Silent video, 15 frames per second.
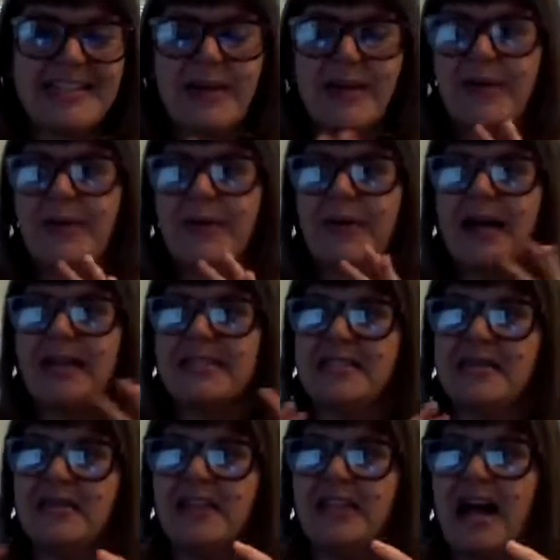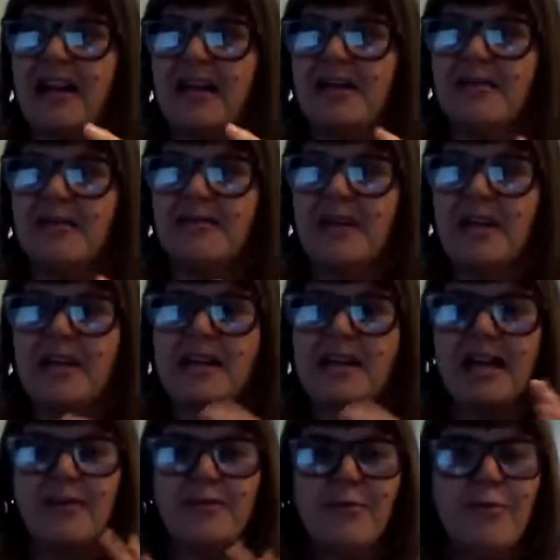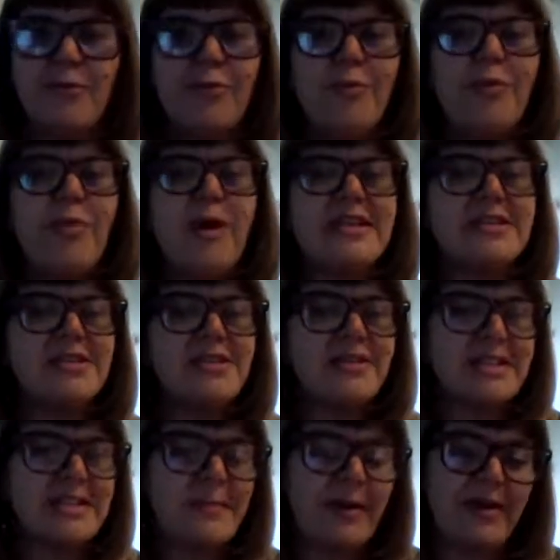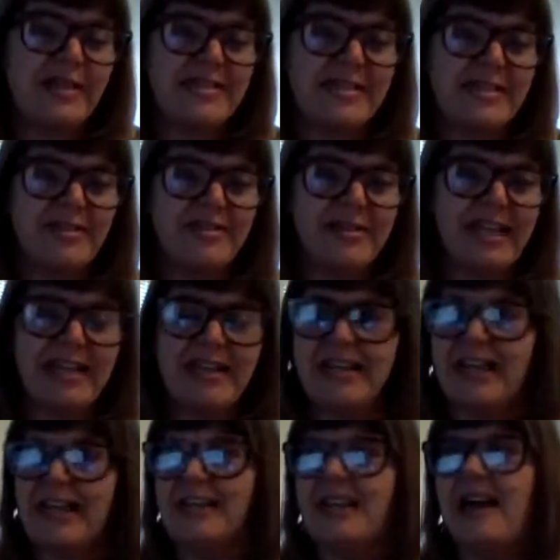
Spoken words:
So a lot of kind of what do you experience in your day-to-day